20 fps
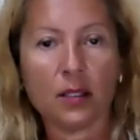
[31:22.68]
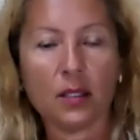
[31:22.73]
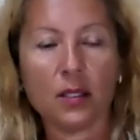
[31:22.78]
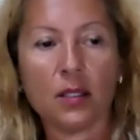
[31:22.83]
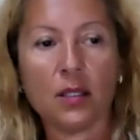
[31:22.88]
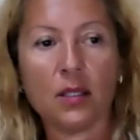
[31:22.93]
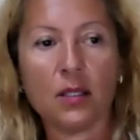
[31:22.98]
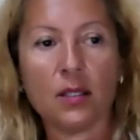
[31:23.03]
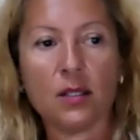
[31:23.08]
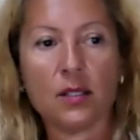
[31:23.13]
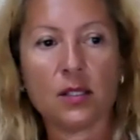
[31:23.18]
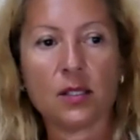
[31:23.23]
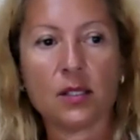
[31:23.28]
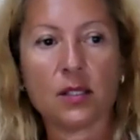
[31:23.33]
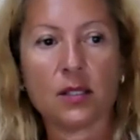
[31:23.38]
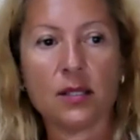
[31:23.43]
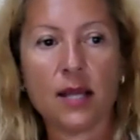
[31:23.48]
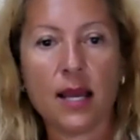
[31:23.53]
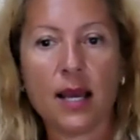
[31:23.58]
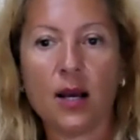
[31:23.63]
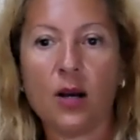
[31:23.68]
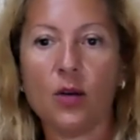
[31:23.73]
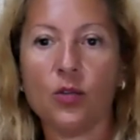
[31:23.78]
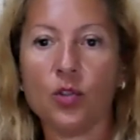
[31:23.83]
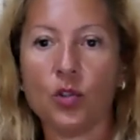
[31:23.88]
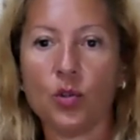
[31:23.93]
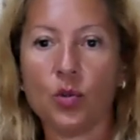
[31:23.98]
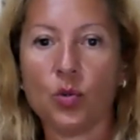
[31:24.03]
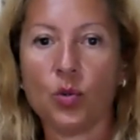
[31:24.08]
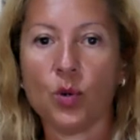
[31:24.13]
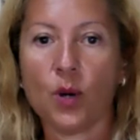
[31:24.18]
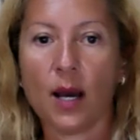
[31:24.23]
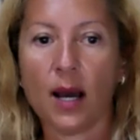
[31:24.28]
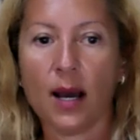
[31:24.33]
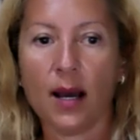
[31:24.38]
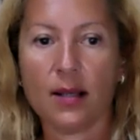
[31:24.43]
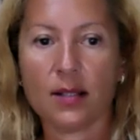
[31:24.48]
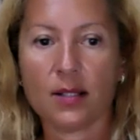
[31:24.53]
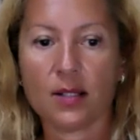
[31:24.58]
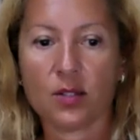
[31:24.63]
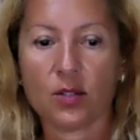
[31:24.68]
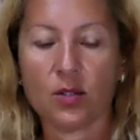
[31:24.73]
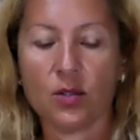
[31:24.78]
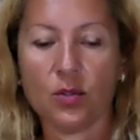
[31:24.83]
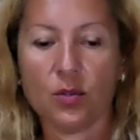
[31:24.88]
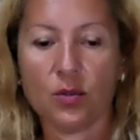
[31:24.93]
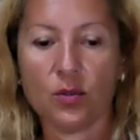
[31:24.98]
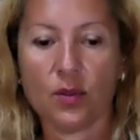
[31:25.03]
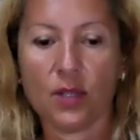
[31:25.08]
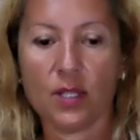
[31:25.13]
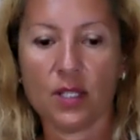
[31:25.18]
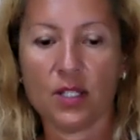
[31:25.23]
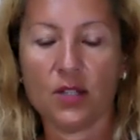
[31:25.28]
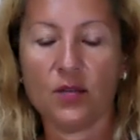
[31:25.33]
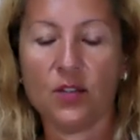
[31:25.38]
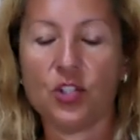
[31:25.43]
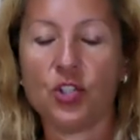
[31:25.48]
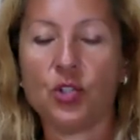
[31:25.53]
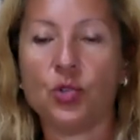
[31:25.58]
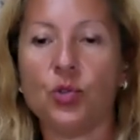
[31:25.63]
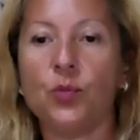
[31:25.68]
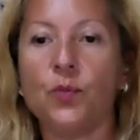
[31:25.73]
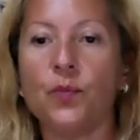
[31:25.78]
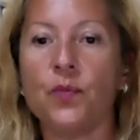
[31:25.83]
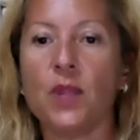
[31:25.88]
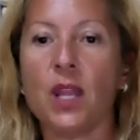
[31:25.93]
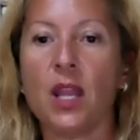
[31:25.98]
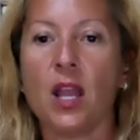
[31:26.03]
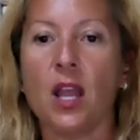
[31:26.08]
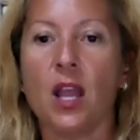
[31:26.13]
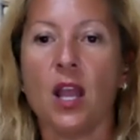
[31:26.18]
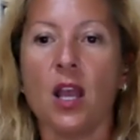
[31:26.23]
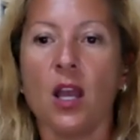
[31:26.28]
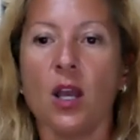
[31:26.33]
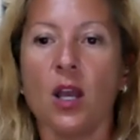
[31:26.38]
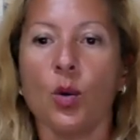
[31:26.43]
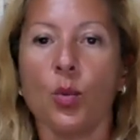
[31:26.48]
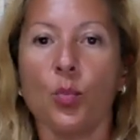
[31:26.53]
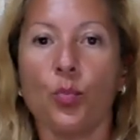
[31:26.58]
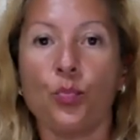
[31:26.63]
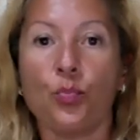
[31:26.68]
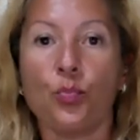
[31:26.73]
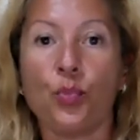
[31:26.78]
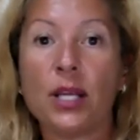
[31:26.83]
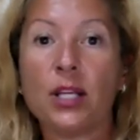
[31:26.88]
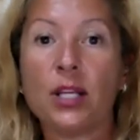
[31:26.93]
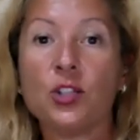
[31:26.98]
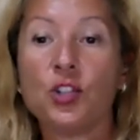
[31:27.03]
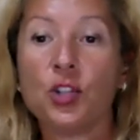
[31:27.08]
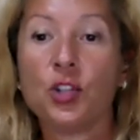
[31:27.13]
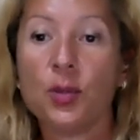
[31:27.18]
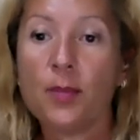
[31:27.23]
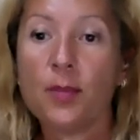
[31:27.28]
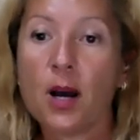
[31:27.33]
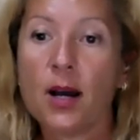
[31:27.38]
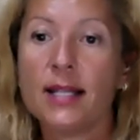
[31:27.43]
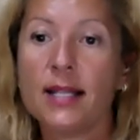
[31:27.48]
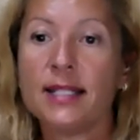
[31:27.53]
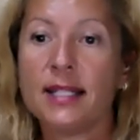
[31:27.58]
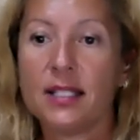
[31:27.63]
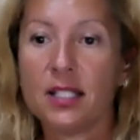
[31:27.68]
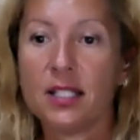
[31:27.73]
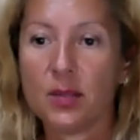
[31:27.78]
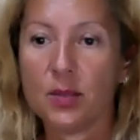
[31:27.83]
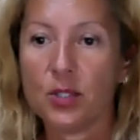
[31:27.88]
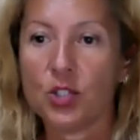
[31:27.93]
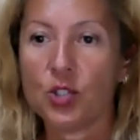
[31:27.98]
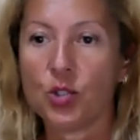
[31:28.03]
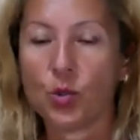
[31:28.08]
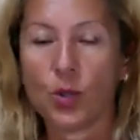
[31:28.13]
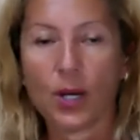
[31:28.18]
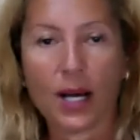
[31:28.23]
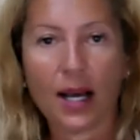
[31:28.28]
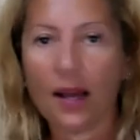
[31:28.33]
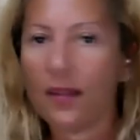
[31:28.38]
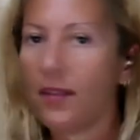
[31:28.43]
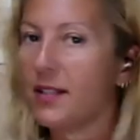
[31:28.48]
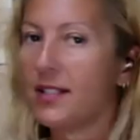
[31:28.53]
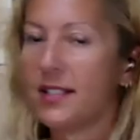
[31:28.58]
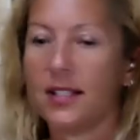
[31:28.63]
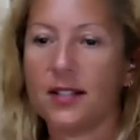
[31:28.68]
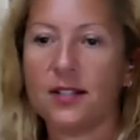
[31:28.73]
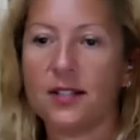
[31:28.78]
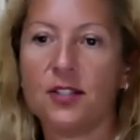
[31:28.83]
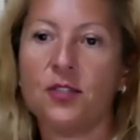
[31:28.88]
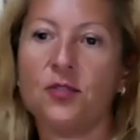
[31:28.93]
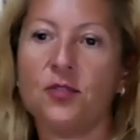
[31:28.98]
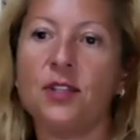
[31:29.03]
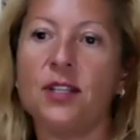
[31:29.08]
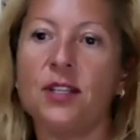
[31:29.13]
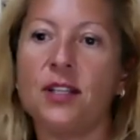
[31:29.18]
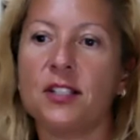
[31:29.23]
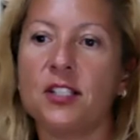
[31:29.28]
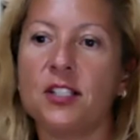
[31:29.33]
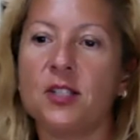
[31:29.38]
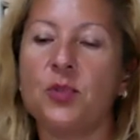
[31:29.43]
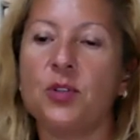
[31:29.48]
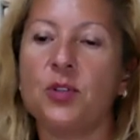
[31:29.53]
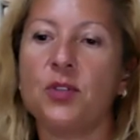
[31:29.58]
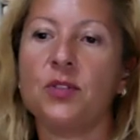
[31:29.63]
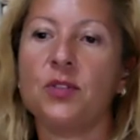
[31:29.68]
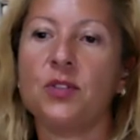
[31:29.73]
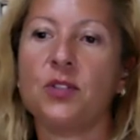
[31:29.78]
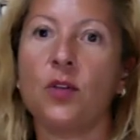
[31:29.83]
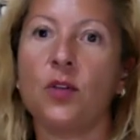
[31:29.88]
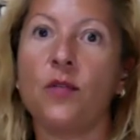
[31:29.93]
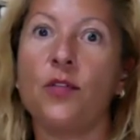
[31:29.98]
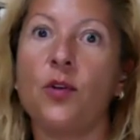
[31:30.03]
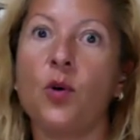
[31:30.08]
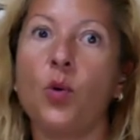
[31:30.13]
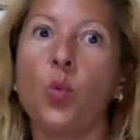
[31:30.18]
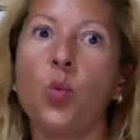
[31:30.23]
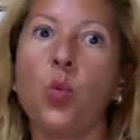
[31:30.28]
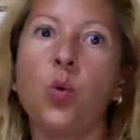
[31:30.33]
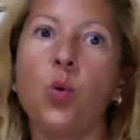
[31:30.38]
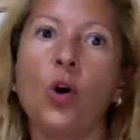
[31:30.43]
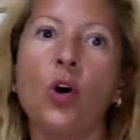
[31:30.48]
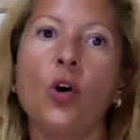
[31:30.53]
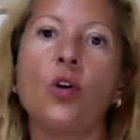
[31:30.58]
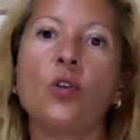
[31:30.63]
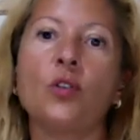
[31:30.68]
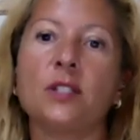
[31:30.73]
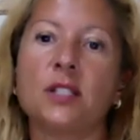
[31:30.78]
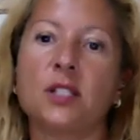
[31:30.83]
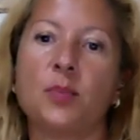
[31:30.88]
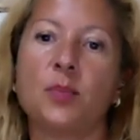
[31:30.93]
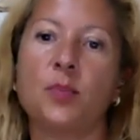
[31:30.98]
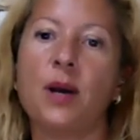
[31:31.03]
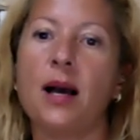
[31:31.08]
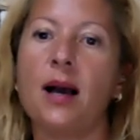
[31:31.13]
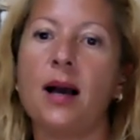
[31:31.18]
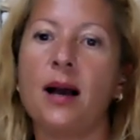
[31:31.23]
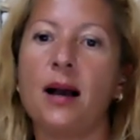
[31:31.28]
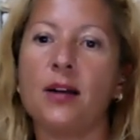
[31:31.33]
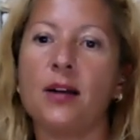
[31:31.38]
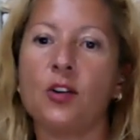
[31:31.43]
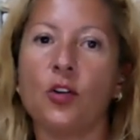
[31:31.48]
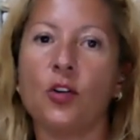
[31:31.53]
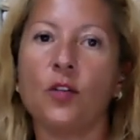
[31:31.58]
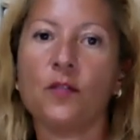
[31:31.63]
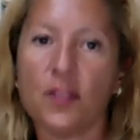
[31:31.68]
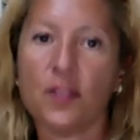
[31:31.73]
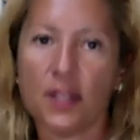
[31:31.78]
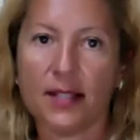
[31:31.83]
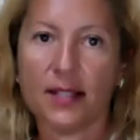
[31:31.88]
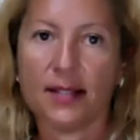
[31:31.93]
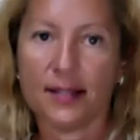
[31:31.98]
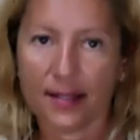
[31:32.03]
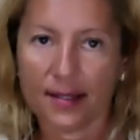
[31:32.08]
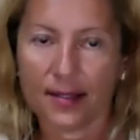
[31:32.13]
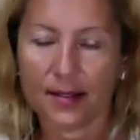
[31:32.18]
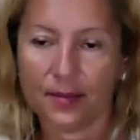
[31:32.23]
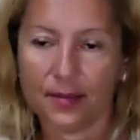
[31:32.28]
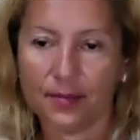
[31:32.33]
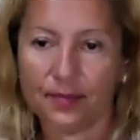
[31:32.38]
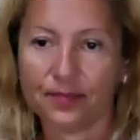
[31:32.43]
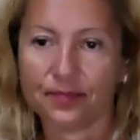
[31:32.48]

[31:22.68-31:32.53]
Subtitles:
is, now you ask the individual, bring to mind an image or other sensory experience of the worst part of the incident.